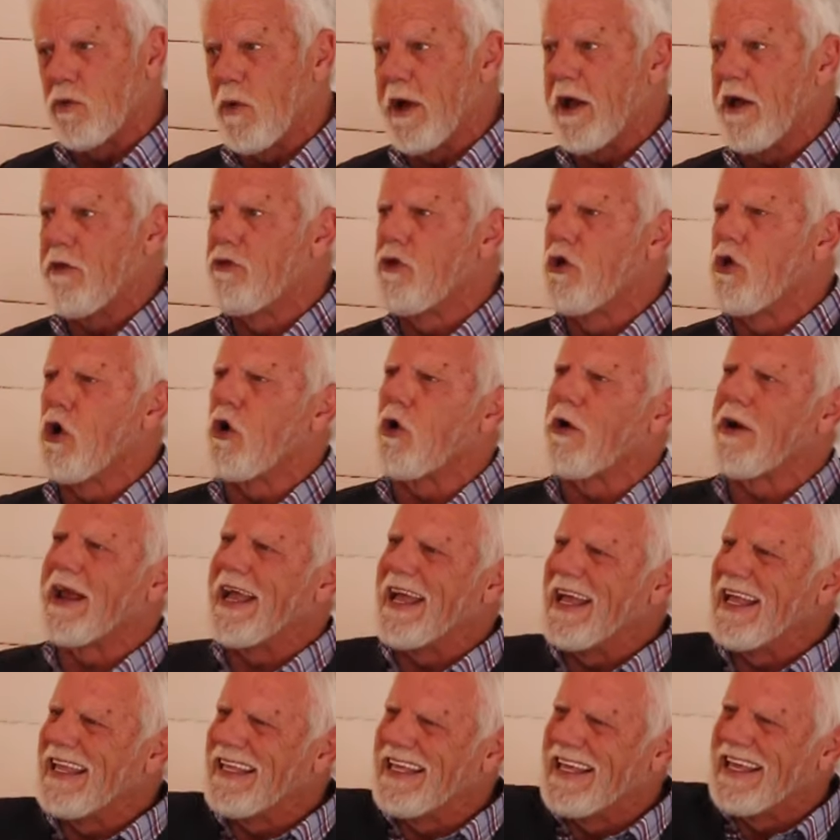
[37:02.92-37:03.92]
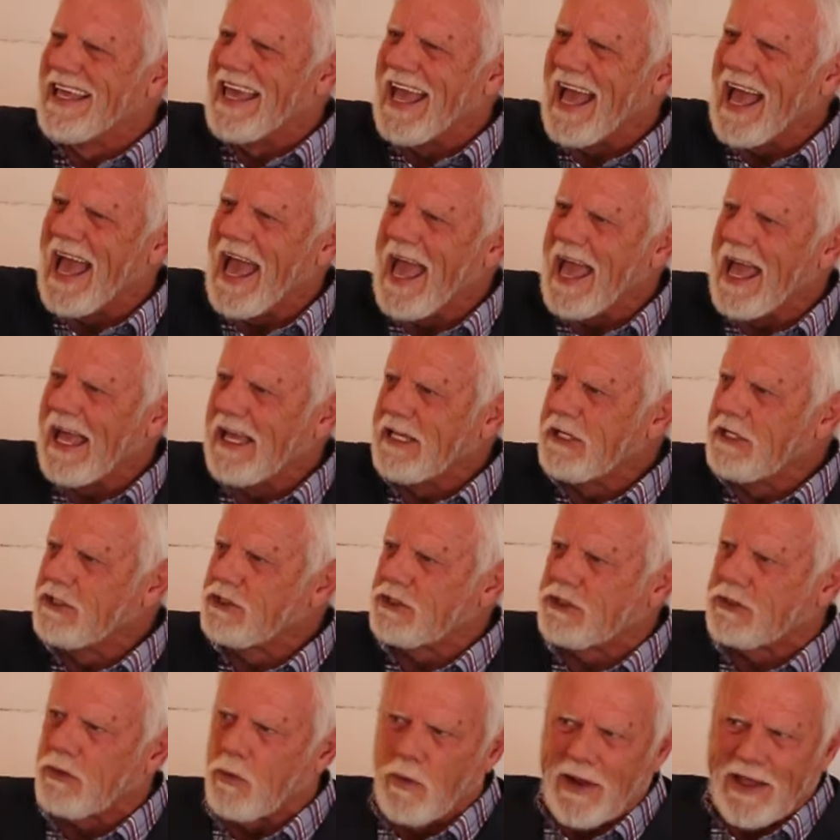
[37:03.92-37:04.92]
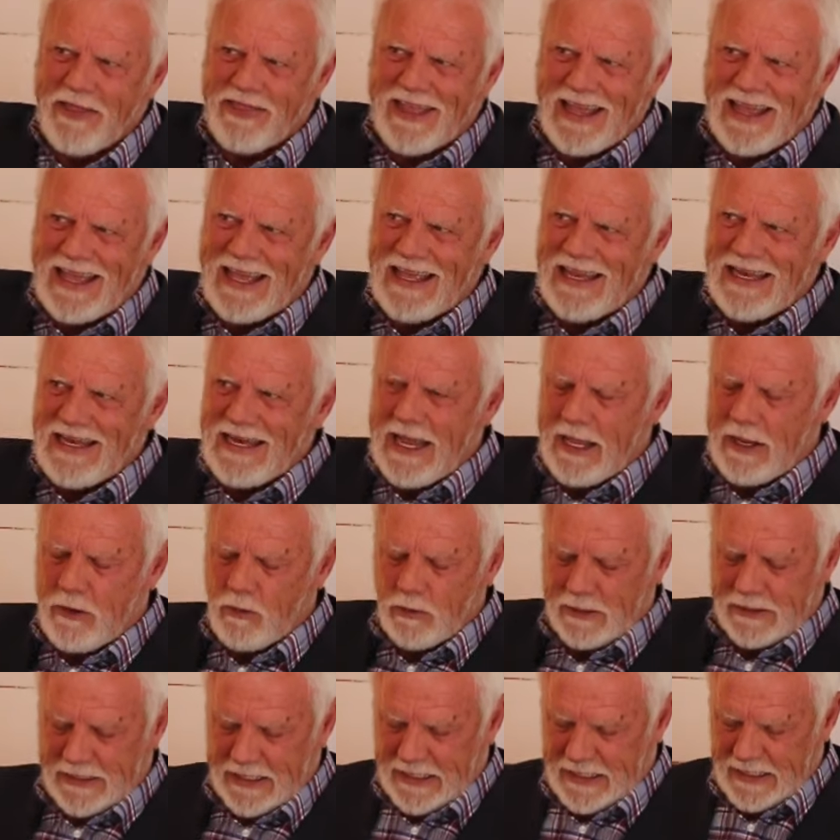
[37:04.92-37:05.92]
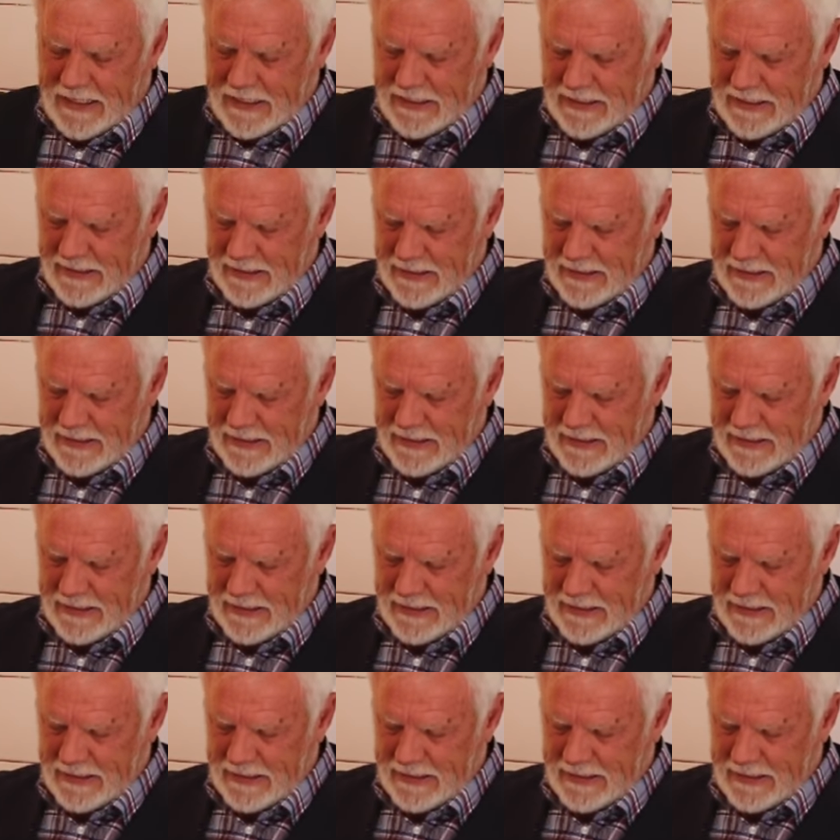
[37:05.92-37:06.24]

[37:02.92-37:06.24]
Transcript: with. You're engaged with iniquity.